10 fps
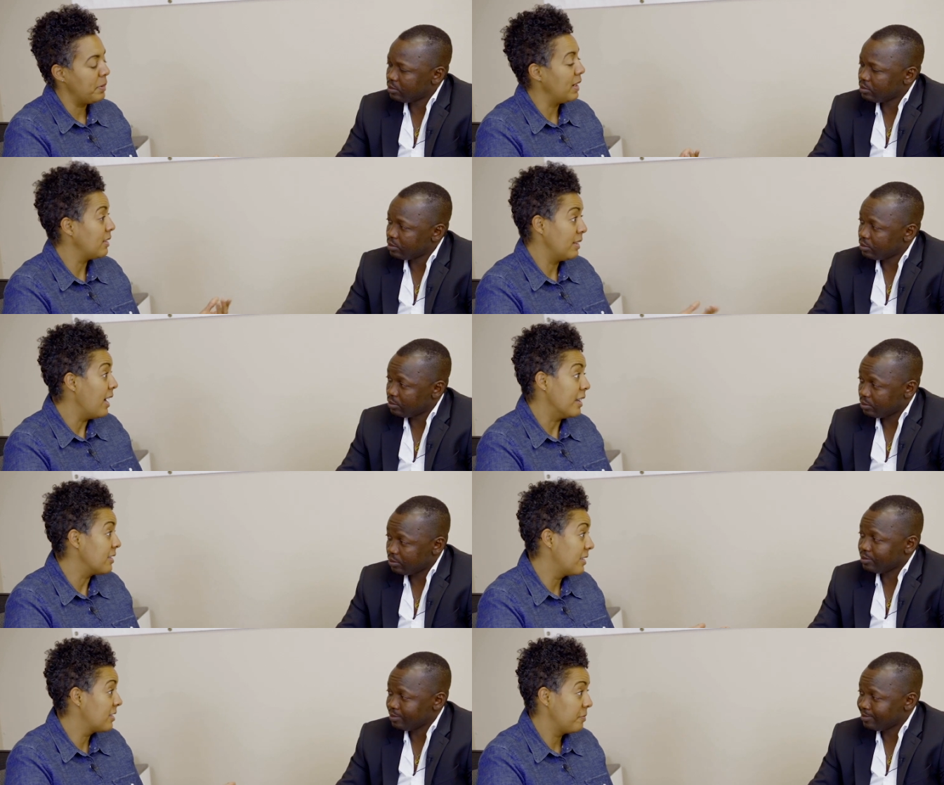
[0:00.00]
Speaker 1: but
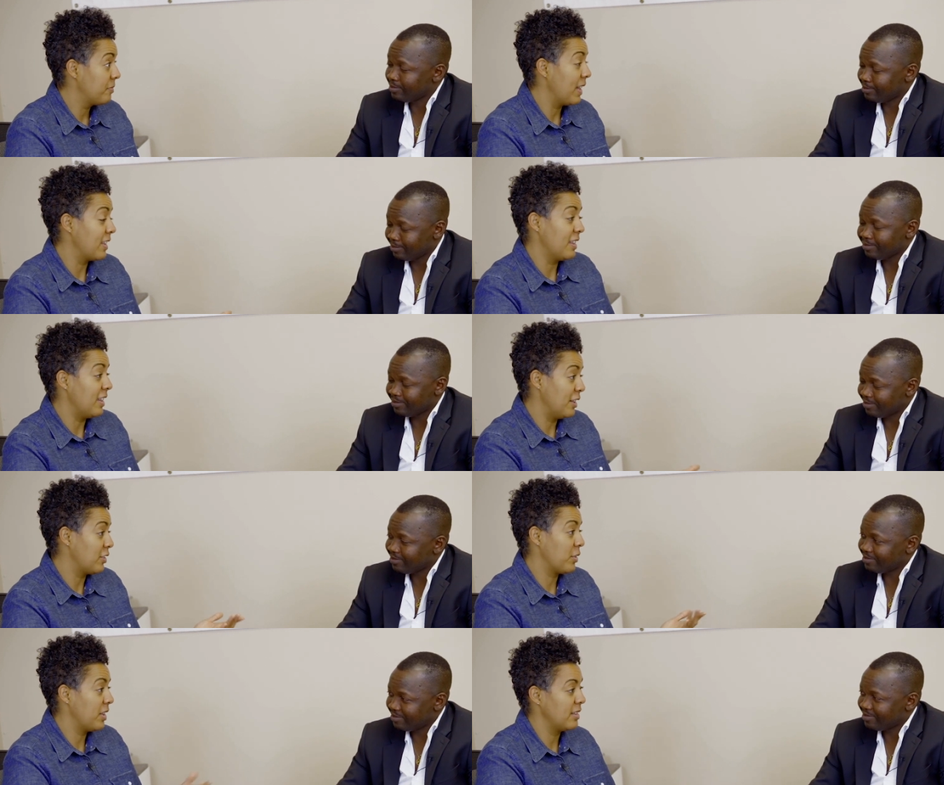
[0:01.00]
yes, like
Speaker 2: these
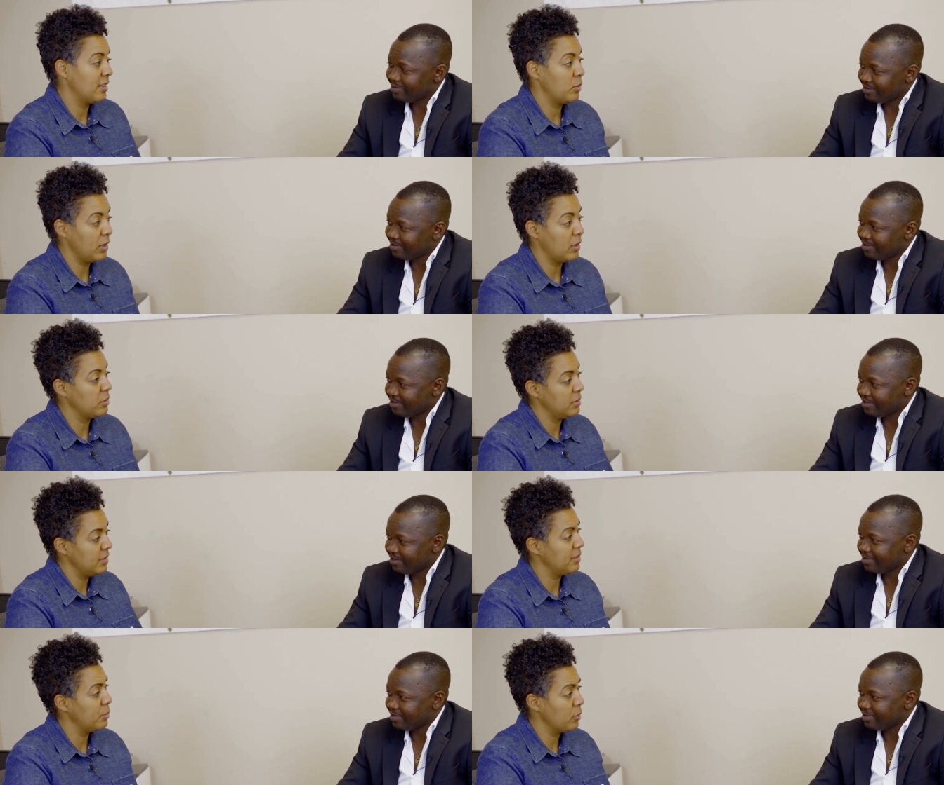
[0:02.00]
are things that we also
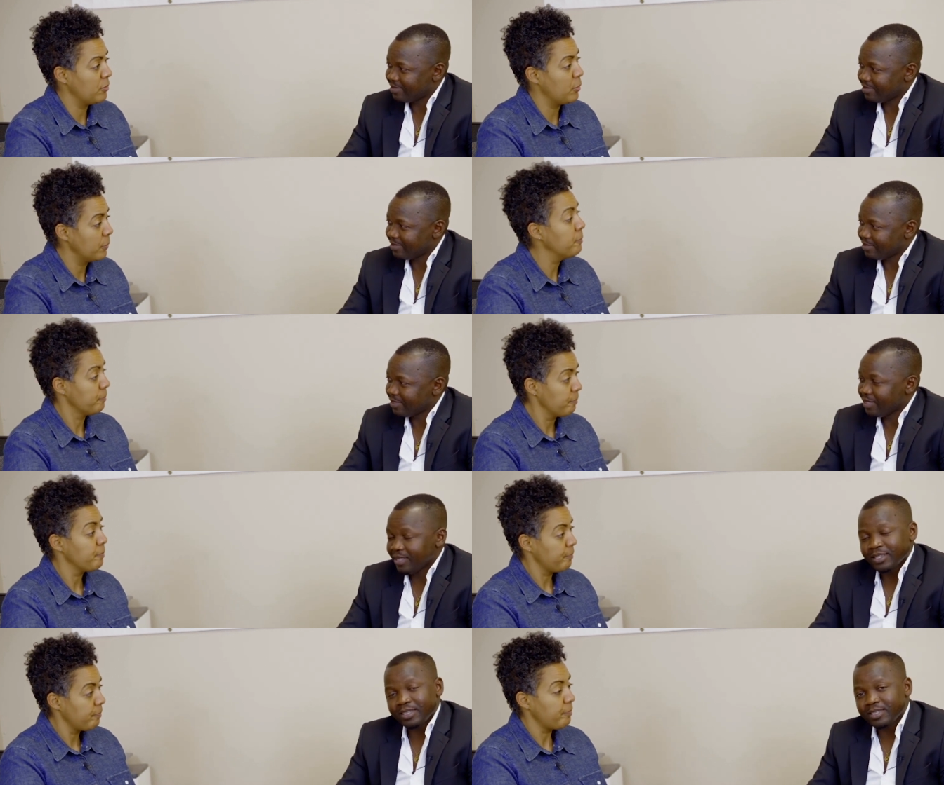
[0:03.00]
need support for.
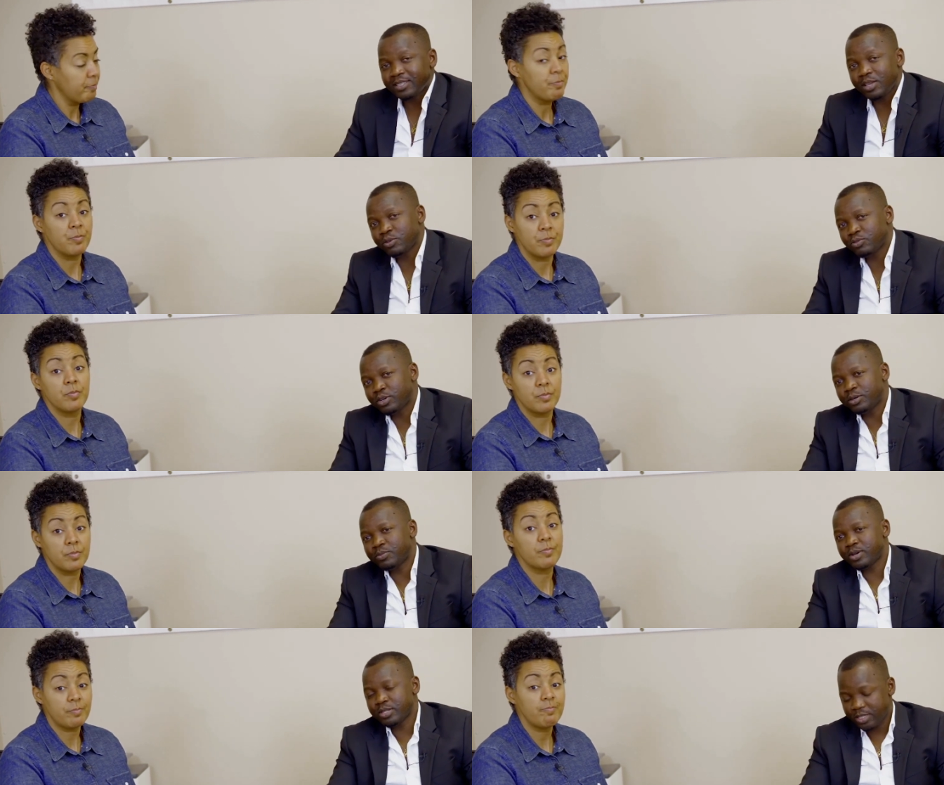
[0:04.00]
Thank you
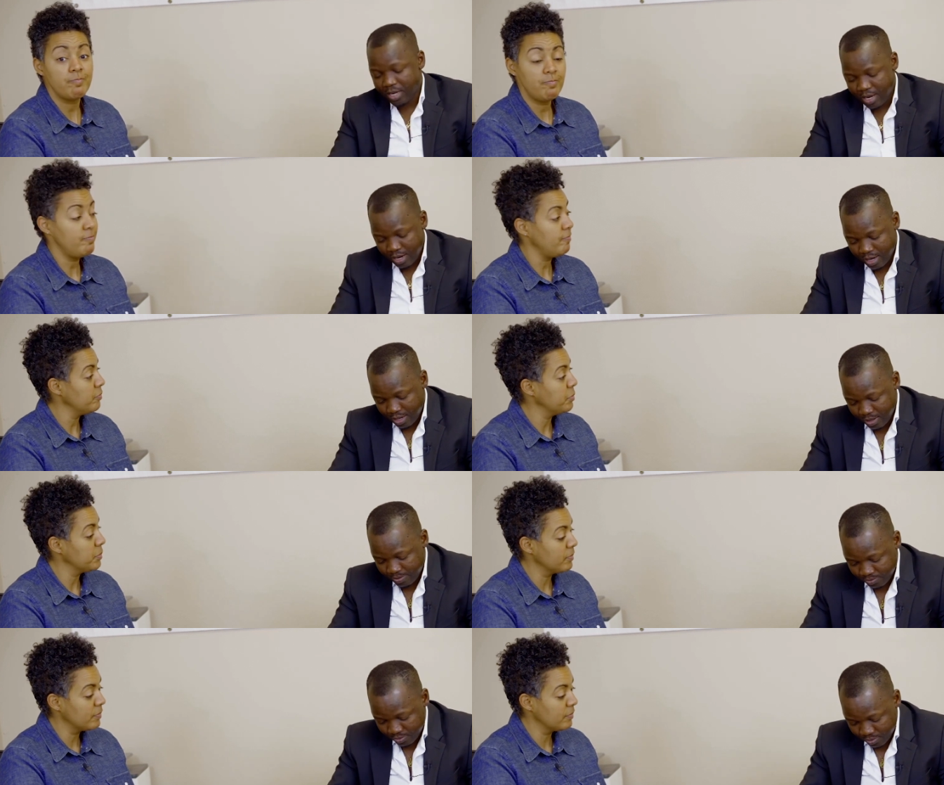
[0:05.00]
very much.
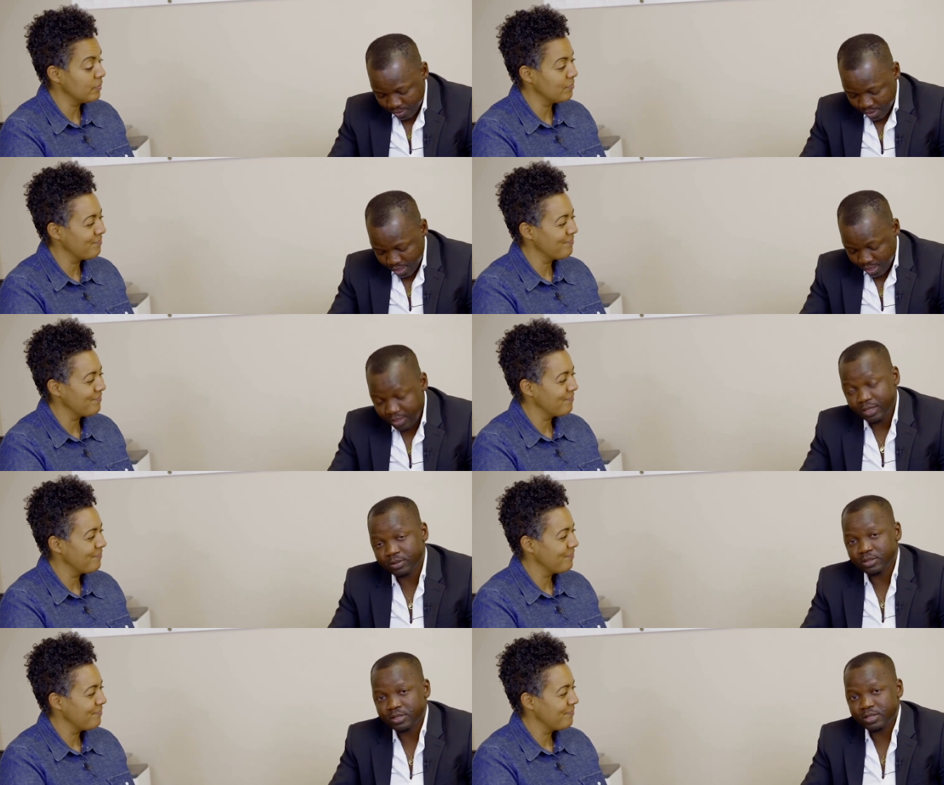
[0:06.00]
Uh, and
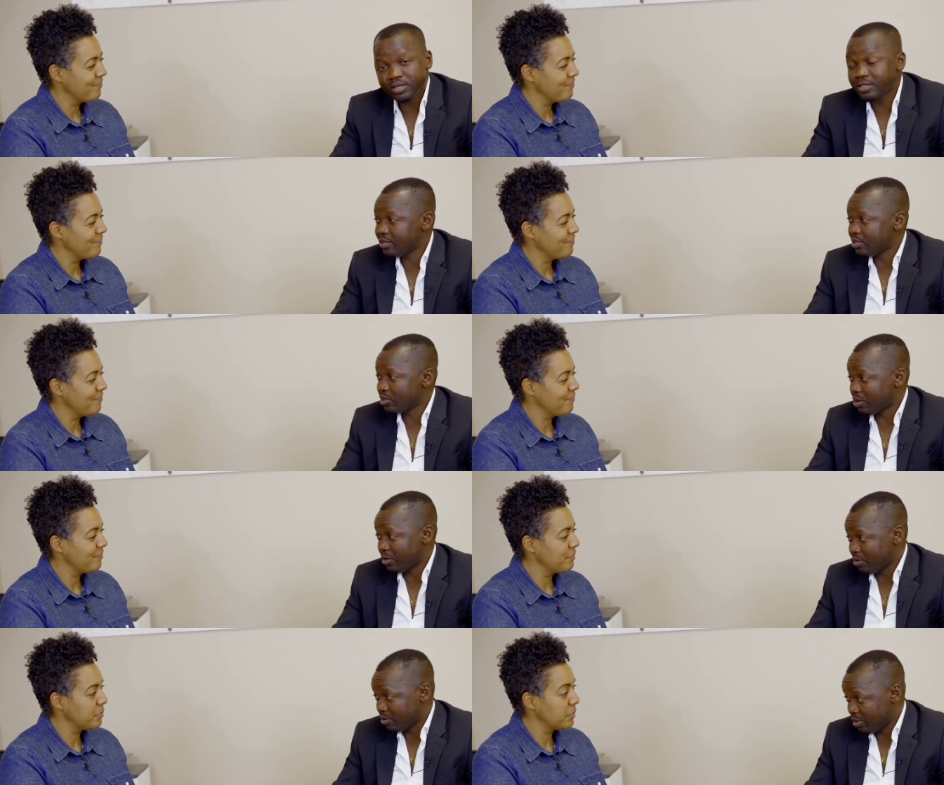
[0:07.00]
then this is
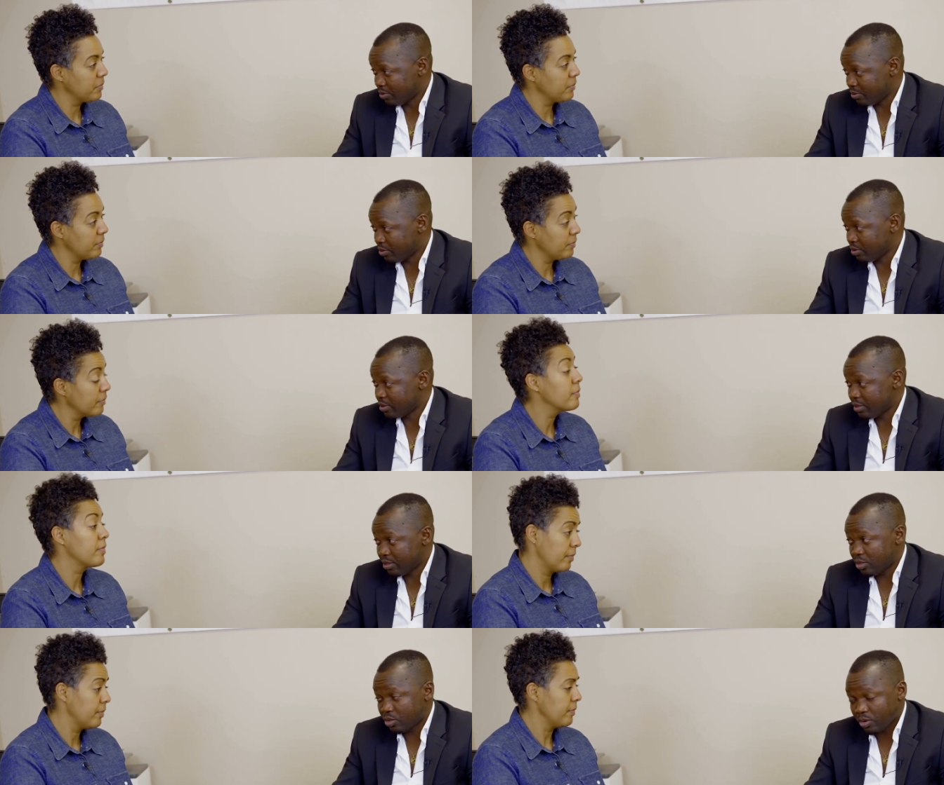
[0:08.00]
so grateful. This
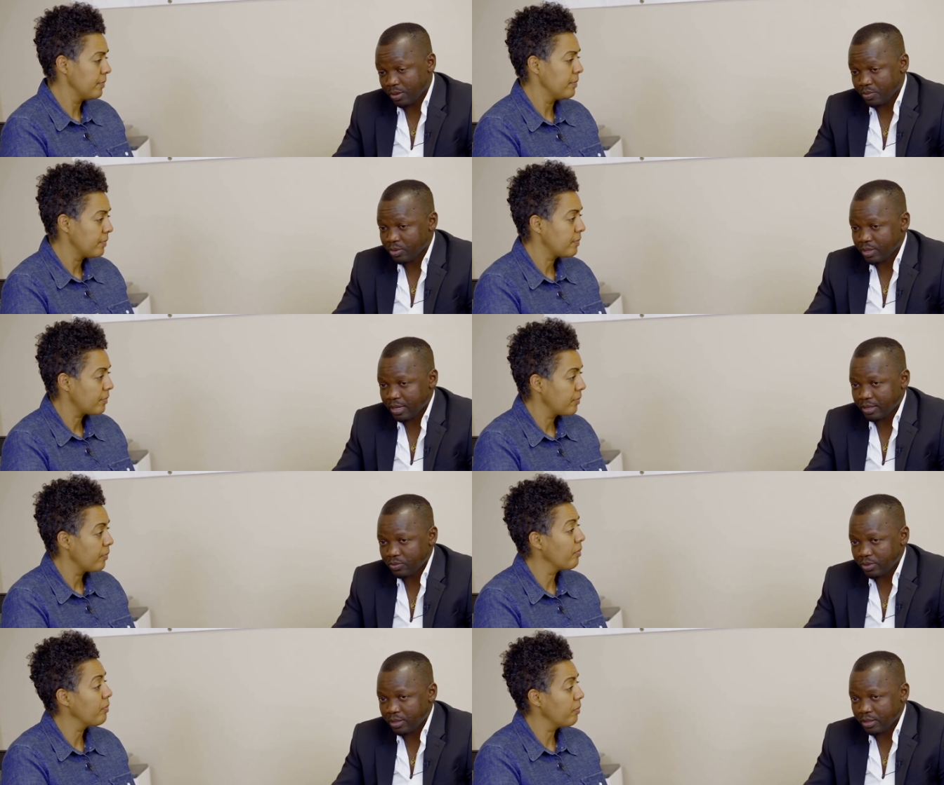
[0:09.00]
is so
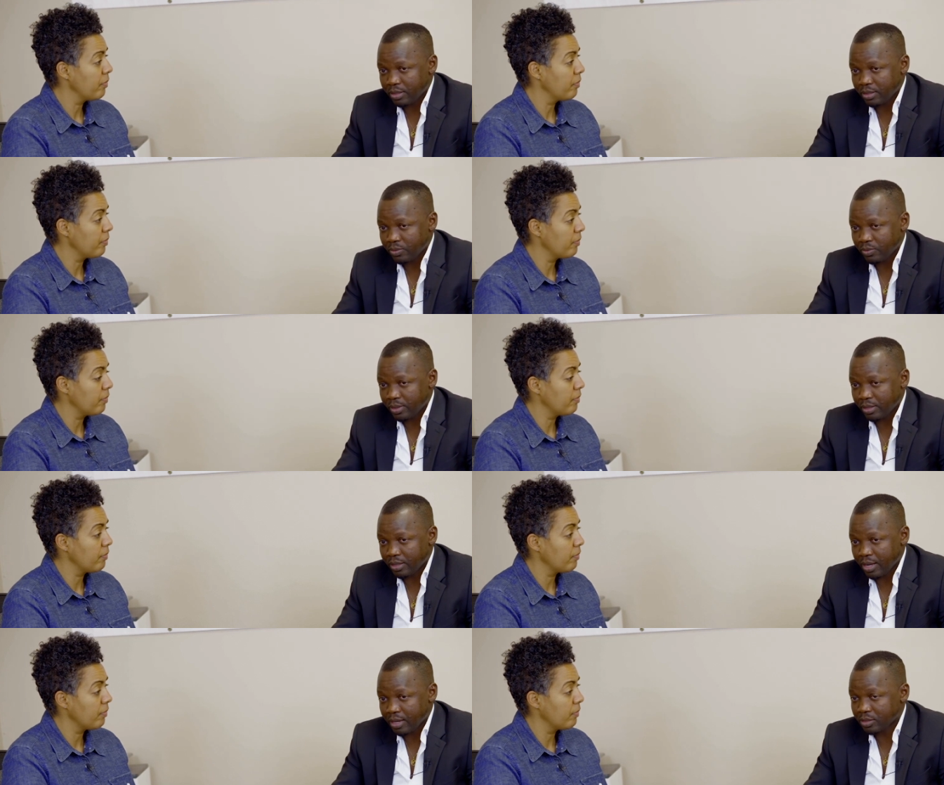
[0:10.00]
important. We we
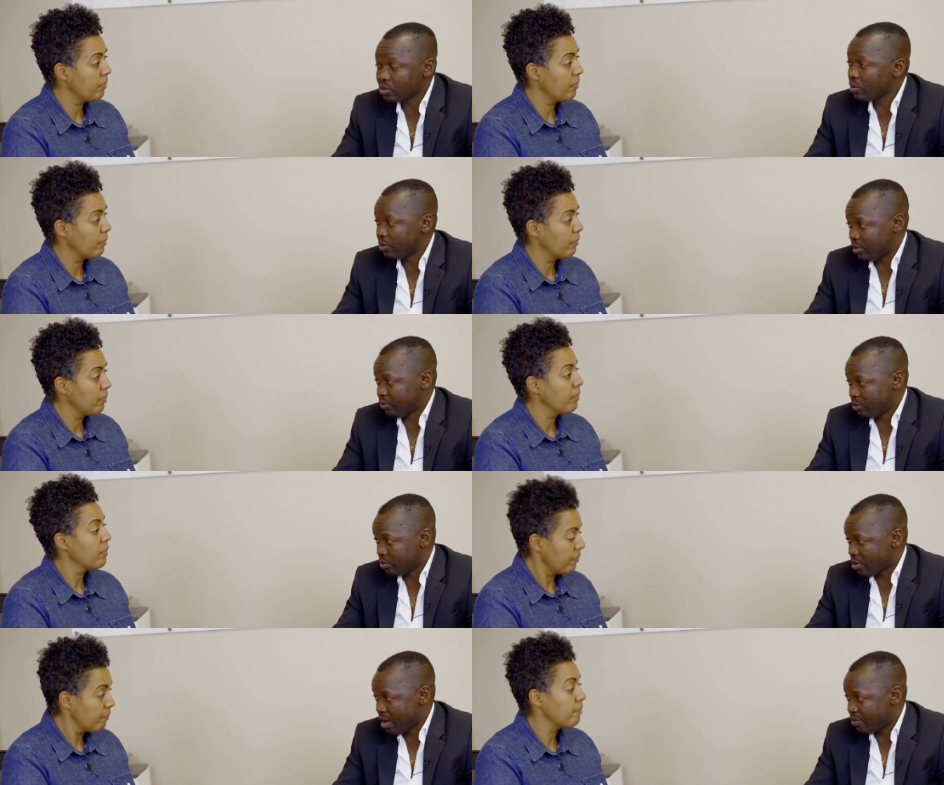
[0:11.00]
are so grateful
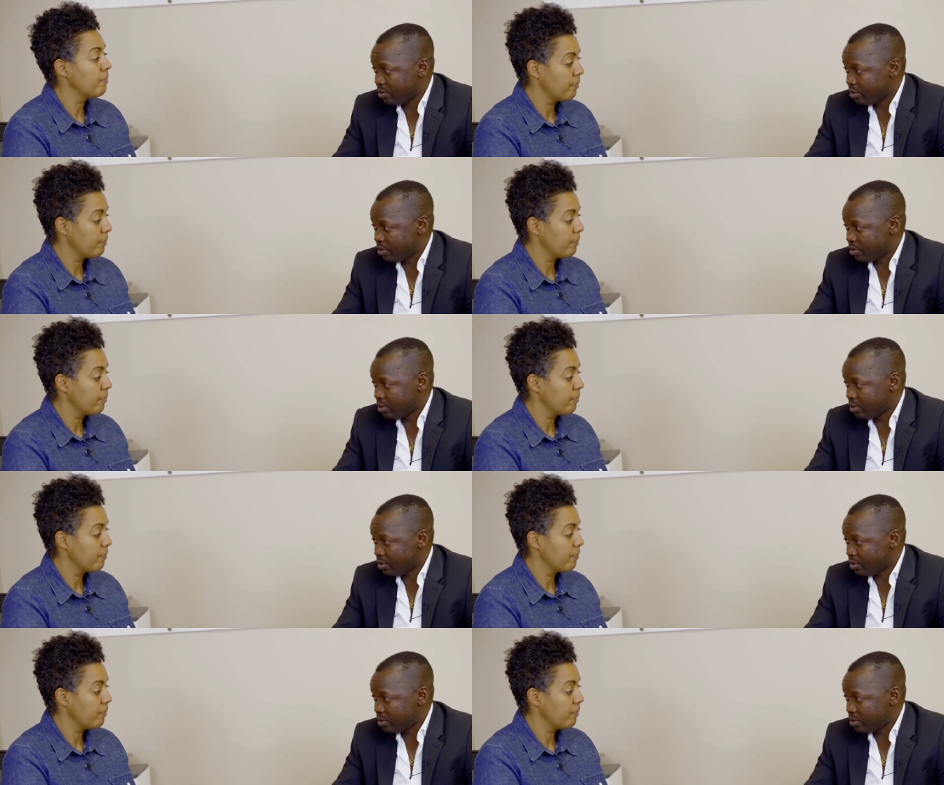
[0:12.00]
to have you